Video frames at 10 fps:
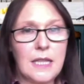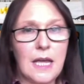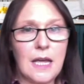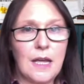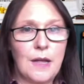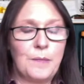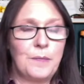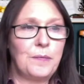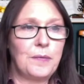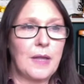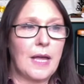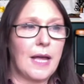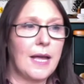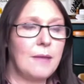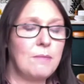I'm
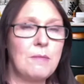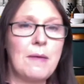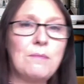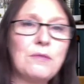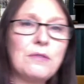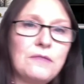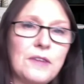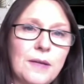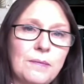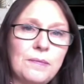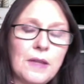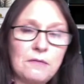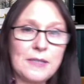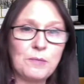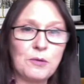a member of a
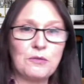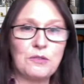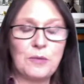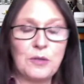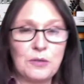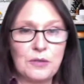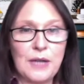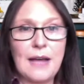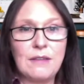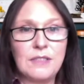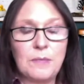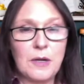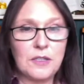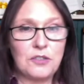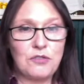Facebook group called How to
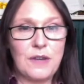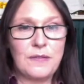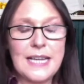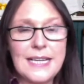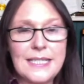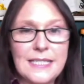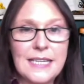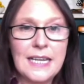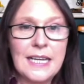Pass Your Driving Test.